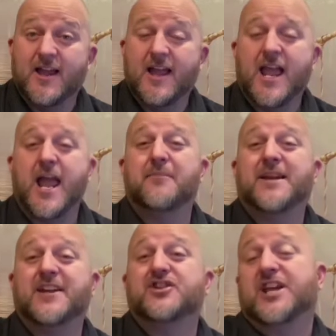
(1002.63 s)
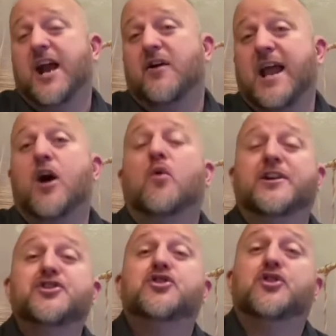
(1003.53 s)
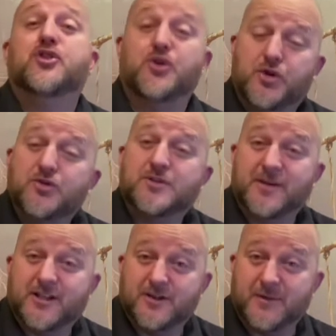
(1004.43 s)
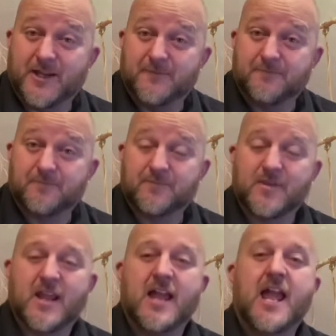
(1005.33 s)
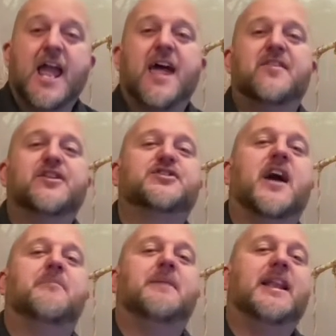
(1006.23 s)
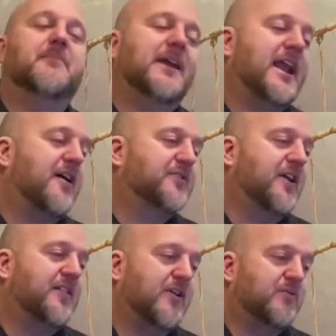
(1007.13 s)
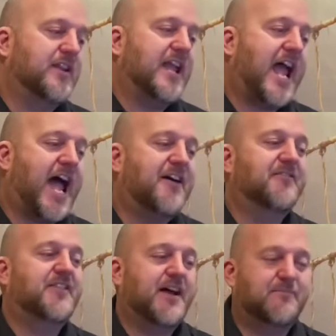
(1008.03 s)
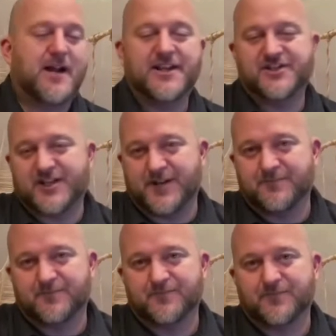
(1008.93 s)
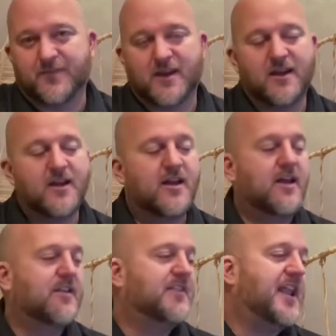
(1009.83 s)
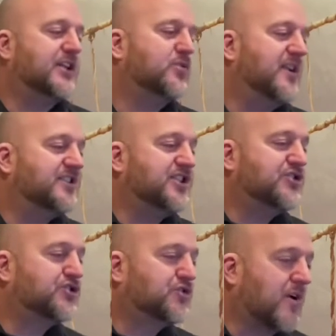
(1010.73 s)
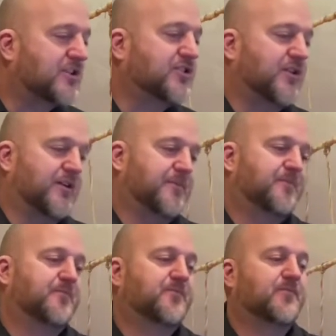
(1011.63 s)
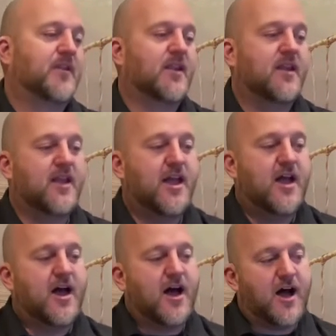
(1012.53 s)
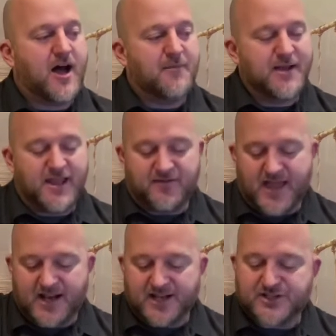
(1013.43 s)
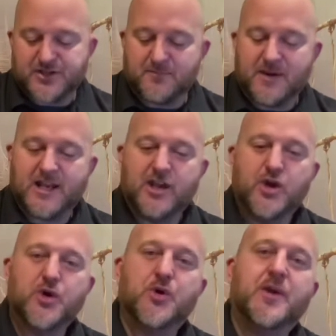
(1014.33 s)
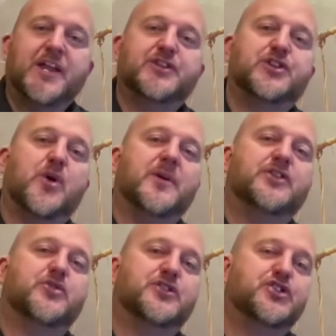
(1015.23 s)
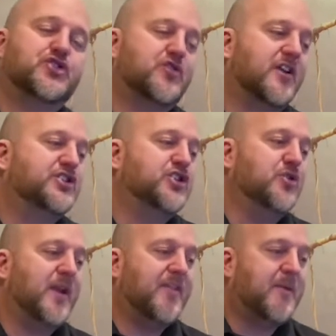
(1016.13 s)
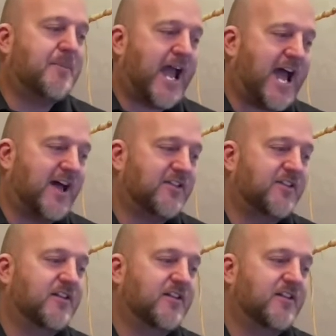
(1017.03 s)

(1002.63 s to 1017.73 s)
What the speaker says: and begin to carry out what you do speak to me. And there's not many men out there that really have that mindset. The next one is instructor. And that is somebody who is going to instruct you in the path